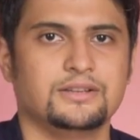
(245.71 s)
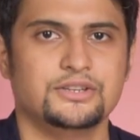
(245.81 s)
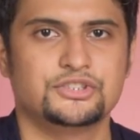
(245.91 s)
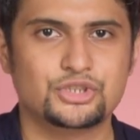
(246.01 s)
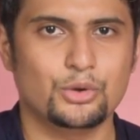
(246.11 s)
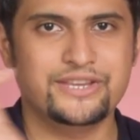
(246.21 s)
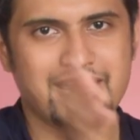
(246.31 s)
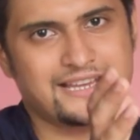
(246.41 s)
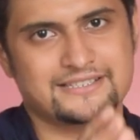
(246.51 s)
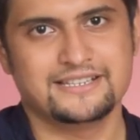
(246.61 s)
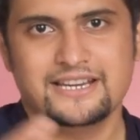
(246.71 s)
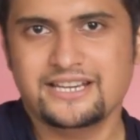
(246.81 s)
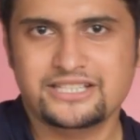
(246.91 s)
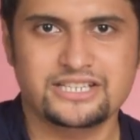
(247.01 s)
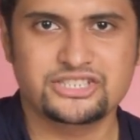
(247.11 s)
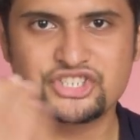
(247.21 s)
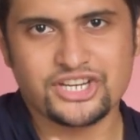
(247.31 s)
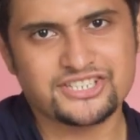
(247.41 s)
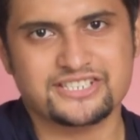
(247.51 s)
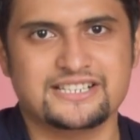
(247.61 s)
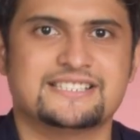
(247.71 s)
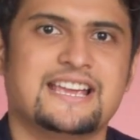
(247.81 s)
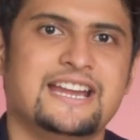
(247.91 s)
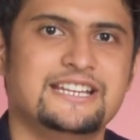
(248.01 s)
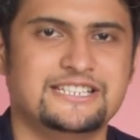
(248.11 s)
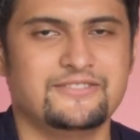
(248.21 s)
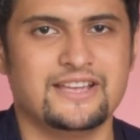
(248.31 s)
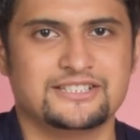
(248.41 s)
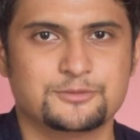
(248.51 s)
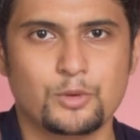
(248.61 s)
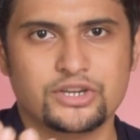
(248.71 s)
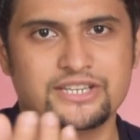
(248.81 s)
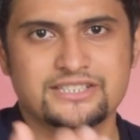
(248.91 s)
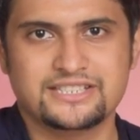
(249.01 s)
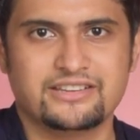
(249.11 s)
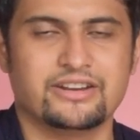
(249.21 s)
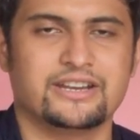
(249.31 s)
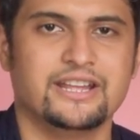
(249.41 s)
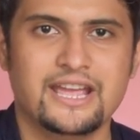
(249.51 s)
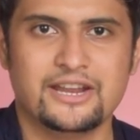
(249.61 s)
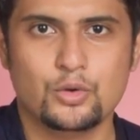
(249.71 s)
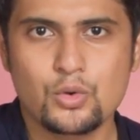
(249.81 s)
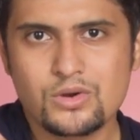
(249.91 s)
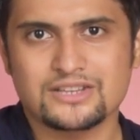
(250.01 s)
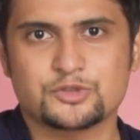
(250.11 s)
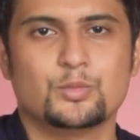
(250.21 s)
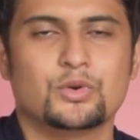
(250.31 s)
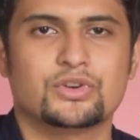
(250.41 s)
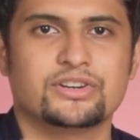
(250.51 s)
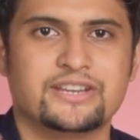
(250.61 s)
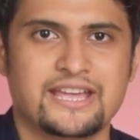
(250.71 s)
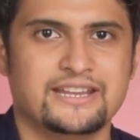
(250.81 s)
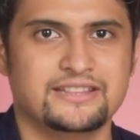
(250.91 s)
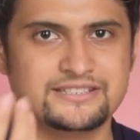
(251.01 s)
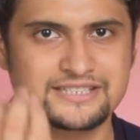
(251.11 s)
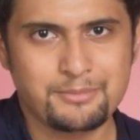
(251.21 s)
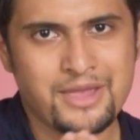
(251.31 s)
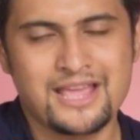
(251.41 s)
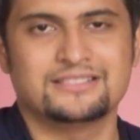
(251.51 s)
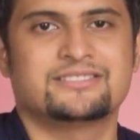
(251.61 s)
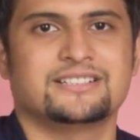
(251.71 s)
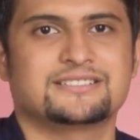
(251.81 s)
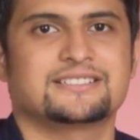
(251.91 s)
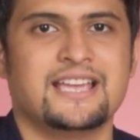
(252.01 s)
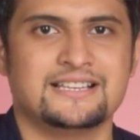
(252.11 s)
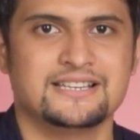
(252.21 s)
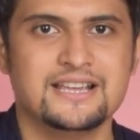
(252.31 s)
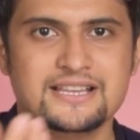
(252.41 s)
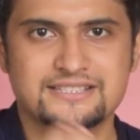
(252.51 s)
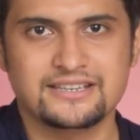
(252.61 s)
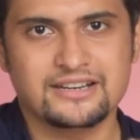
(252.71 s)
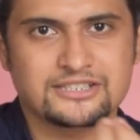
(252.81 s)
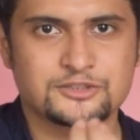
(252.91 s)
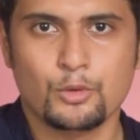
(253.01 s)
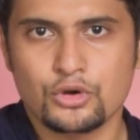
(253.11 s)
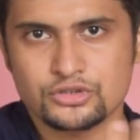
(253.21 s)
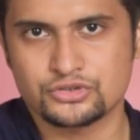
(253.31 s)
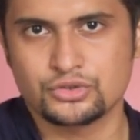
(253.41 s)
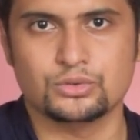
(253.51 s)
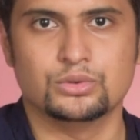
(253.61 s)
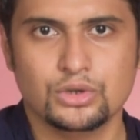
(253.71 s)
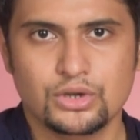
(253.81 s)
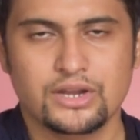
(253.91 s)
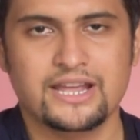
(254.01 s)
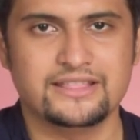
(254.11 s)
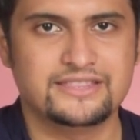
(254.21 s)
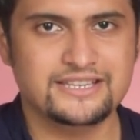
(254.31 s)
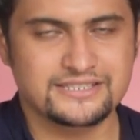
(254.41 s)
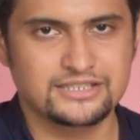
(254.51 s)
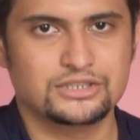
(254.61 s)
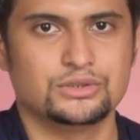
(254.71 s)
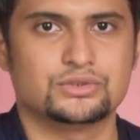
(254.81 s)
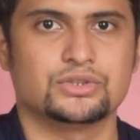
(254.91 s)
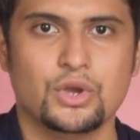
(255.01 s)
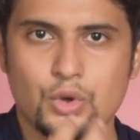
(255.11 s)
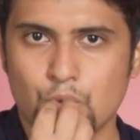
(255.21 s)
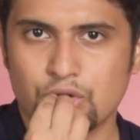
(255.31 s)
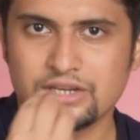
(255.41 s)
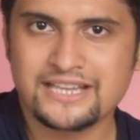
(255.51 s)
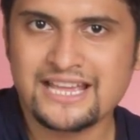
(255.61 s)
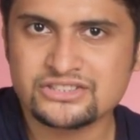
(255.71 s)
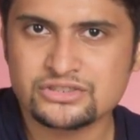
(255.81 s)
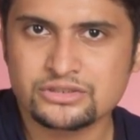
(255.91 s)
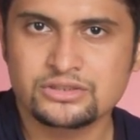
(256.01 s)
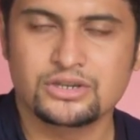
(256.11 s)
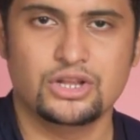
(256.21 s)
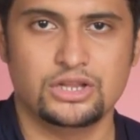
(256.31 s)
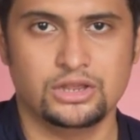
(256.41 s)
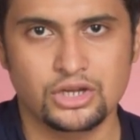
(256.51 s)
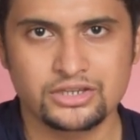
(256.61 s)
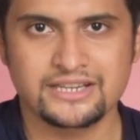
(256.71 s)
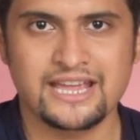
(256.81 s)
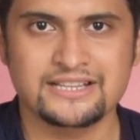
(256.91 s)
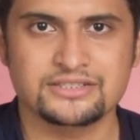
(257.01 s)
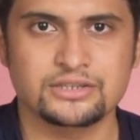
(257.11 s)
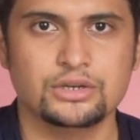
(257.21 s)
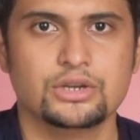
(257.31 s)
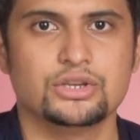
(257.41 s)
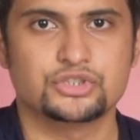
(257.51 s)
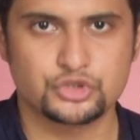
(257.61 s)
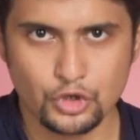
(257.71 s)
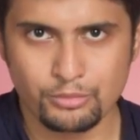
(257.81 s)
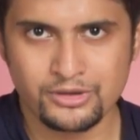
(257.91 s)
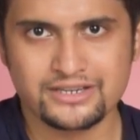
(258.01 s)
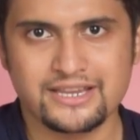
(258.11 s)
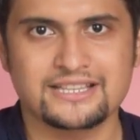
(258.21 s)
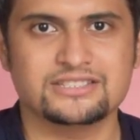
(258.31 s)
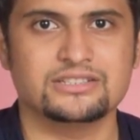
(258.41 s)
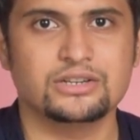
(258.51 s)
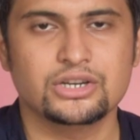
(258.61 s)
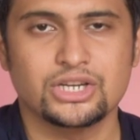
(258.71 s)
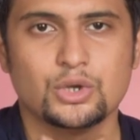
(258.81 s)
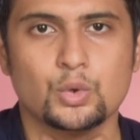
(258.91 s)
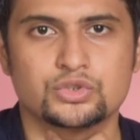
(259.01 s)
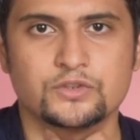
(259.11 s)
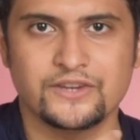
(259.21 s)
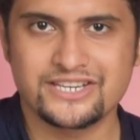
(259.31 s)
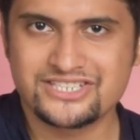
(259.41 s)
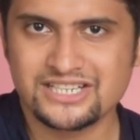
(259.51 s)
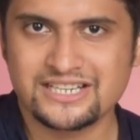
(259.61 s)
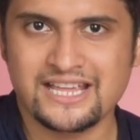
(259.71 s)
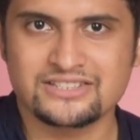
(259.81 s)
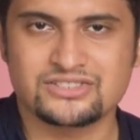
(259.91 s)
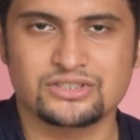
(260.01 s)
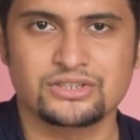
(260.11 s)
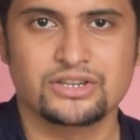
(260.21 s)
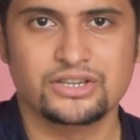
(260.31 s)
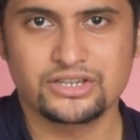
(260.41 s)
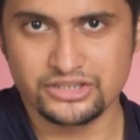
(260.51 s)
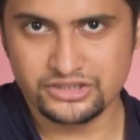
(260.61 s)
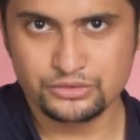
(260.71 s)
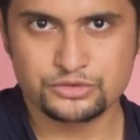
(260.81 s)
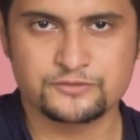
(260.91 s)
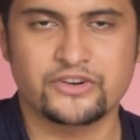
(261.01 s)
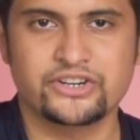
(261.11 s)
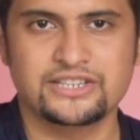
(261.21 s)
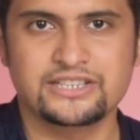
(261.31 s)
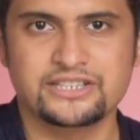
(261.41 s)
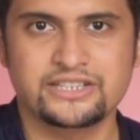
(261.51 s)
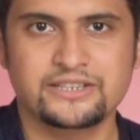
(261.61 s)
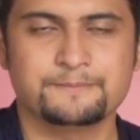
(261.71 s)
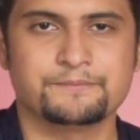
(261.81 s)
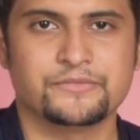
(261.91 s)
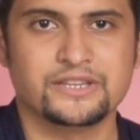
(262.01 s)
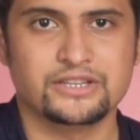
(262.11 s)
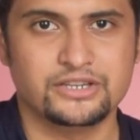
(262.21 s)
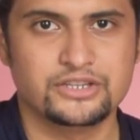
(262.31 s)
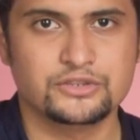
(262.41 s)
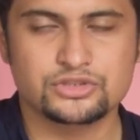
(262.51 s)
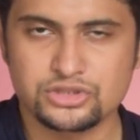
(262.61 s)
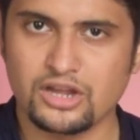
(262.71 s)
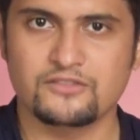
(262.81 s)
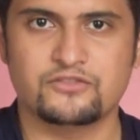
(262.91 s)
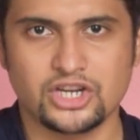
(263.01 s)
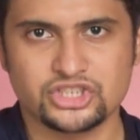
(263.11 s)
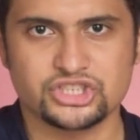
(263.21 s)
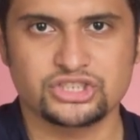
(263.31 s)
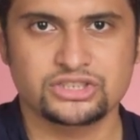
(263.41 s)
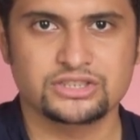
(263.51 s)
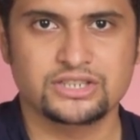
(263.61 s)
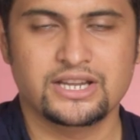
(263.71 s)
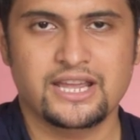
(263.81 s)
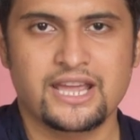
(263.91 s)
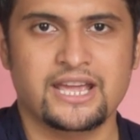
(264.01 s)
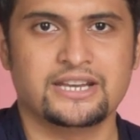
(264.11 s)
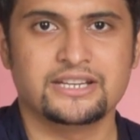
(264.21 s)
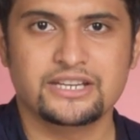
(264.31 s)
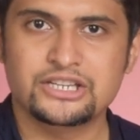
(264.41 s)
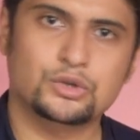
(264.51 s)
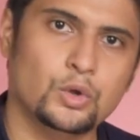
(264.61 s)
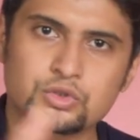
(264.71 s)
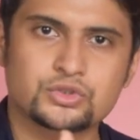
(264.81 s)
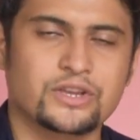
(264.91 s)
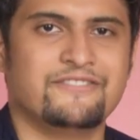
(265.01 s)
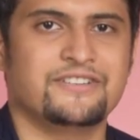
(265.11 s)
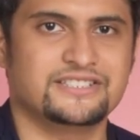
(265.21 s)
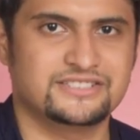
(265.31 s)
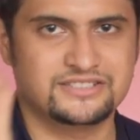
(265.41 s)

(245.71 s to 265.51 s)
So yes, it is just as addictive as smoking cigarette, and hookah smokers carry the same health risks as cigarette smokers do, and this includes oral cancer, lung cancer, stomach cancer, esophageal cancer, reduced fertility, reduced lung function, and it also affects the